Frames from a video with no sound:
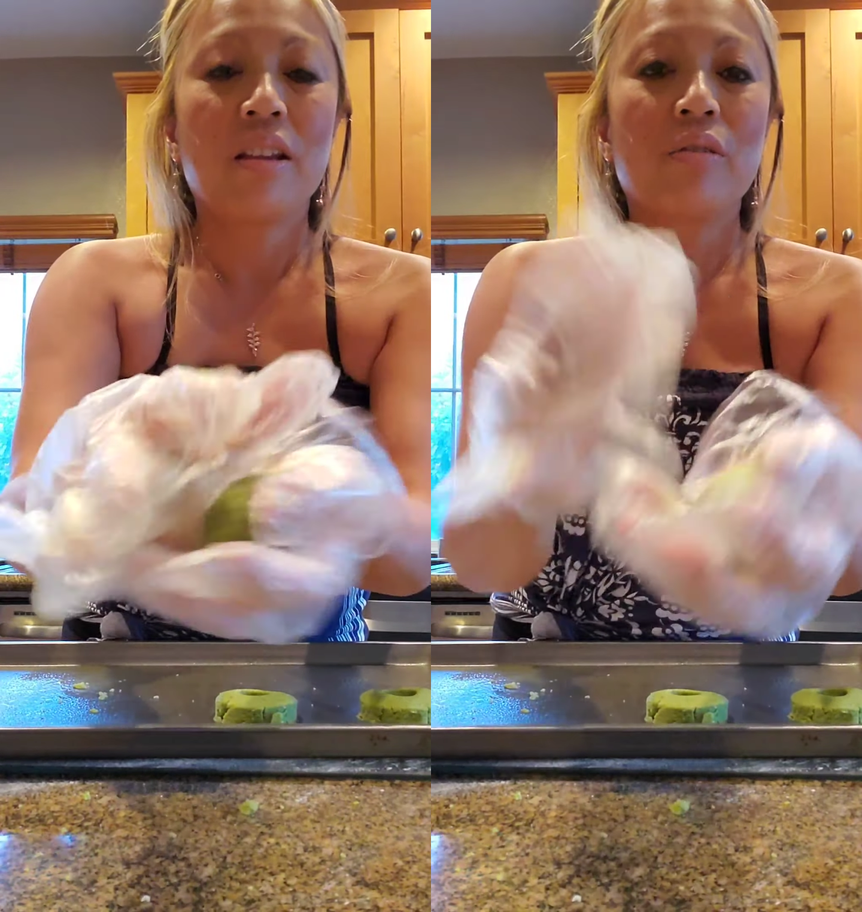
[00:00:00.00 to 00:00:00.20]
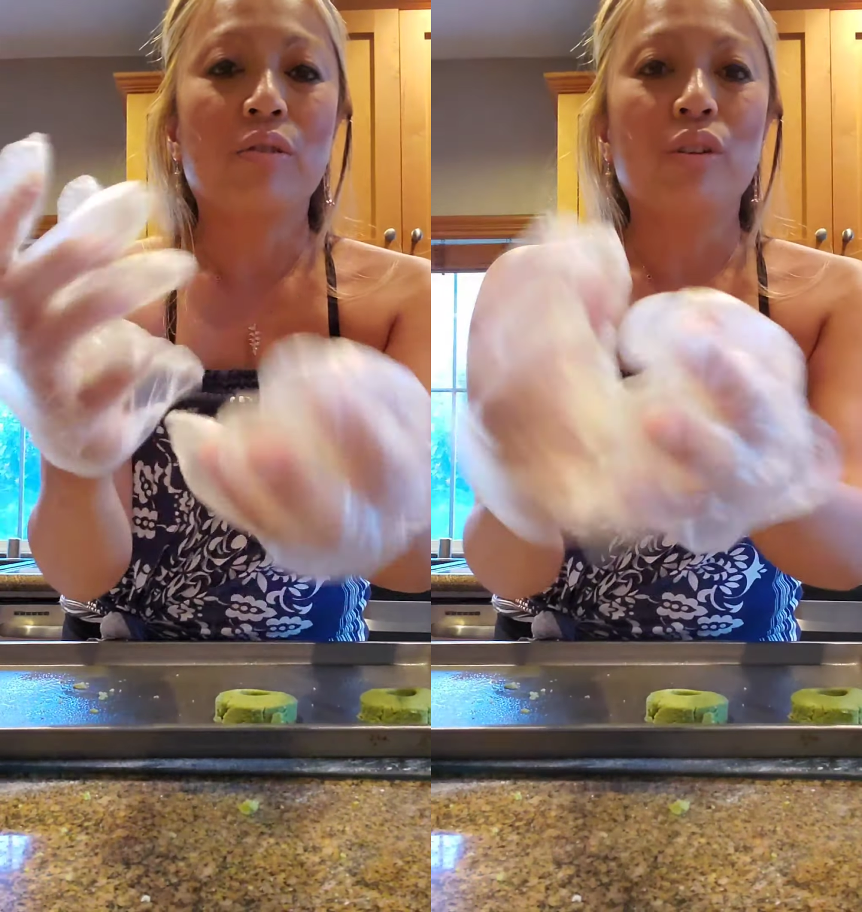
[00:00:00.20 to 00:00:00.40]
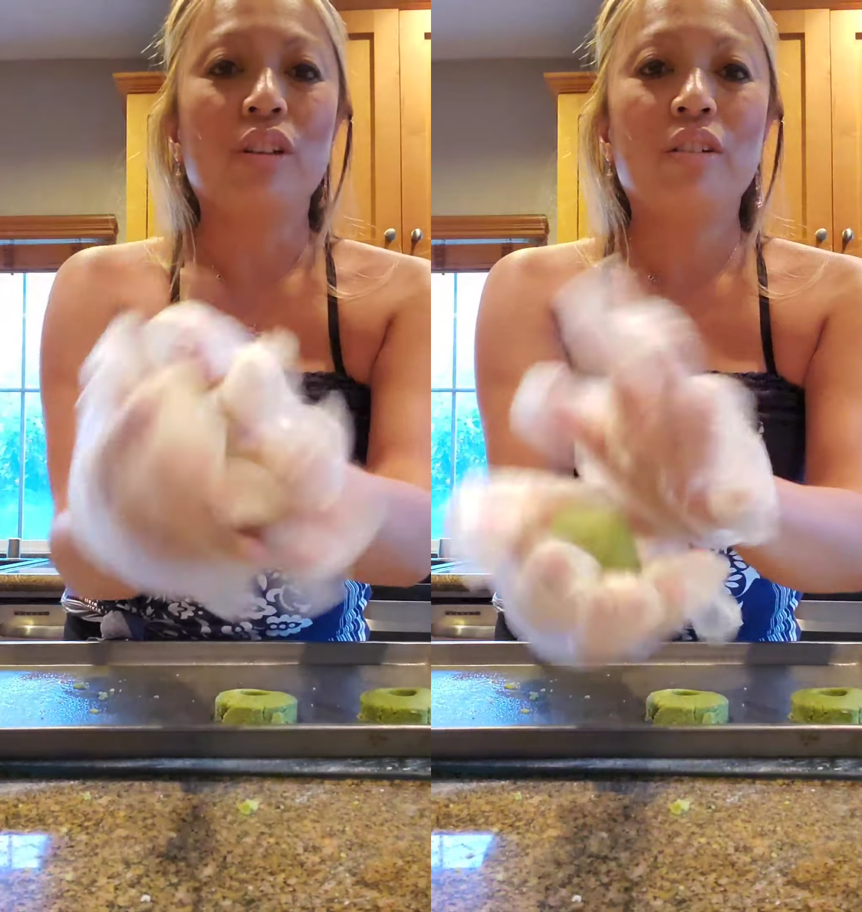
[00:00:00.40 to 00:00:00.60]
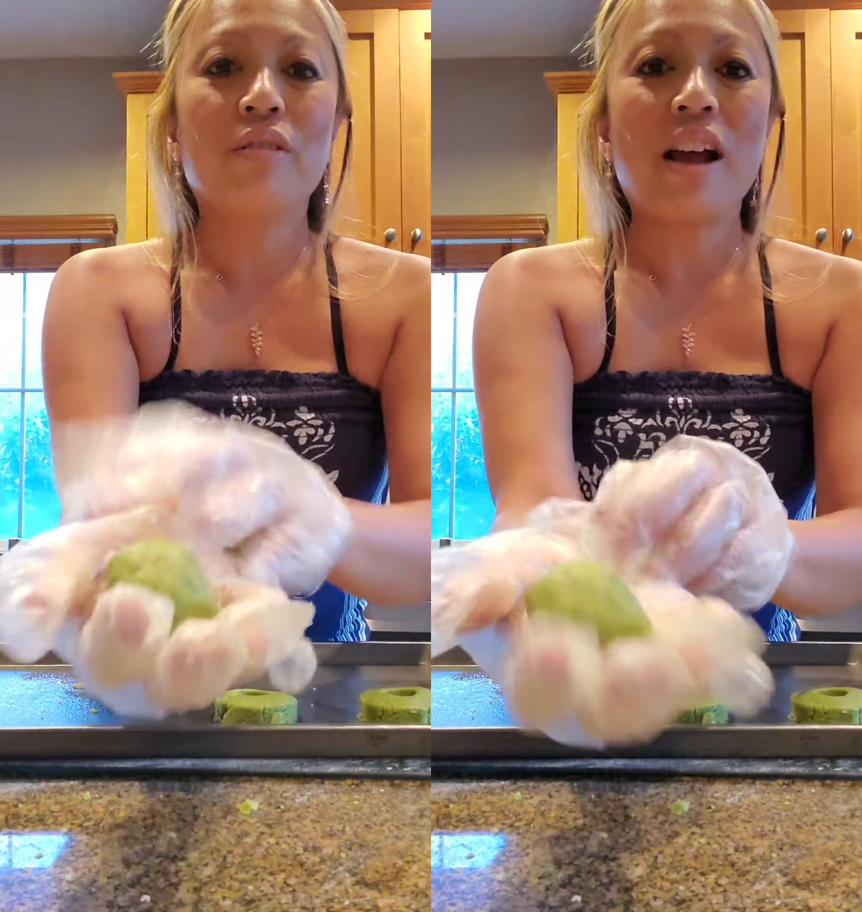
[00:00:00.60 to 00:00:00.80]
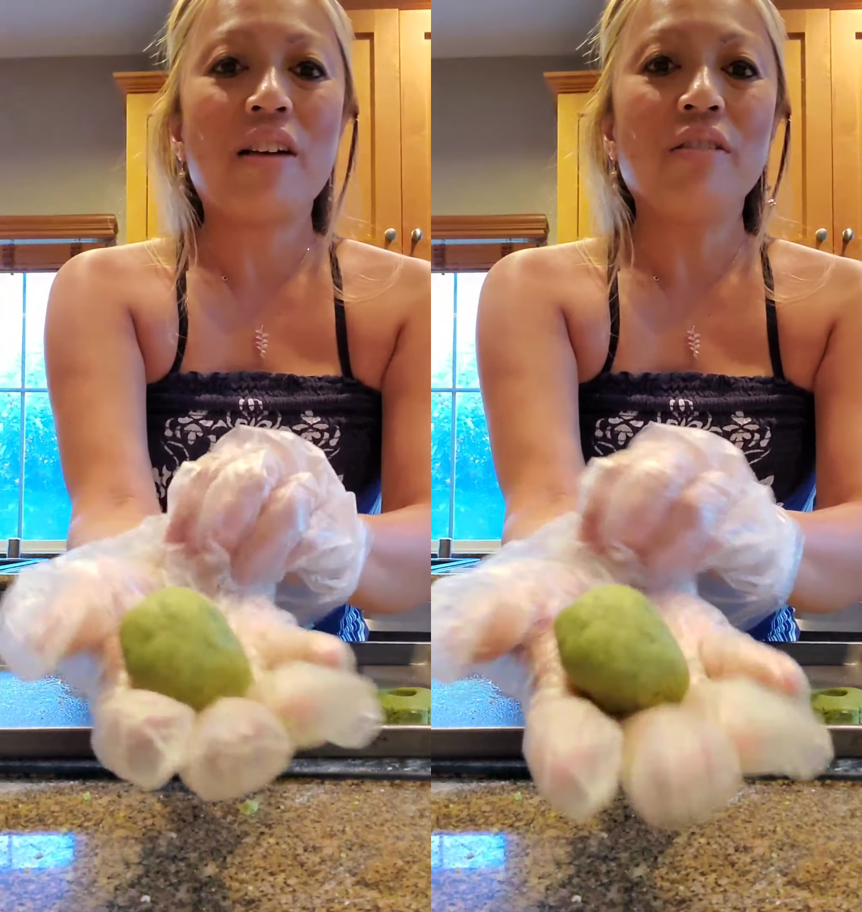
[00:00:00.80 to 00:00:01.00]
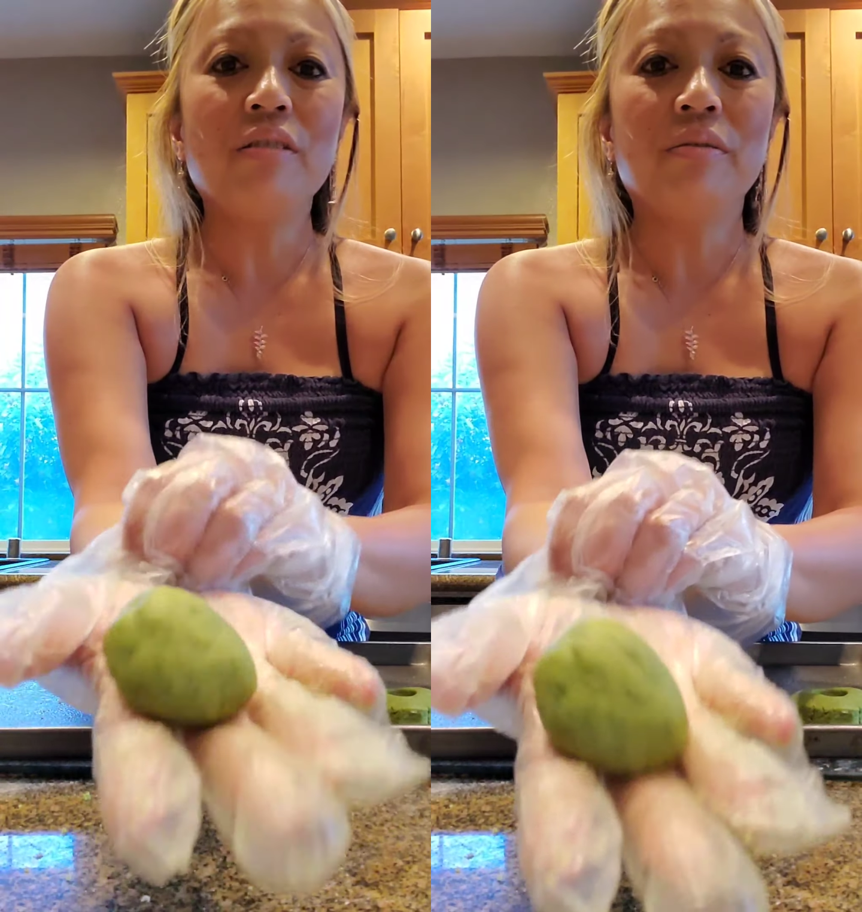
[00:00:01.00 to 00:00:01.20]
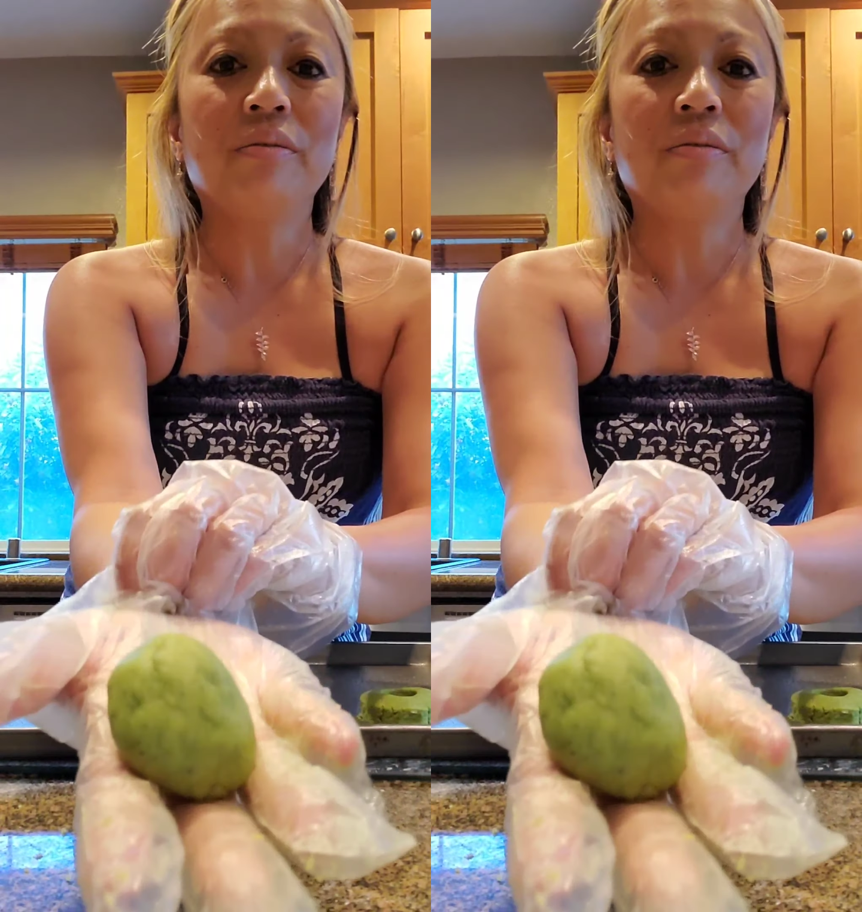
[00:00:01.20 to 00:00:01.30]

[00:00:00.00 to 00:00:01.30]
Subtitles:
roll it around,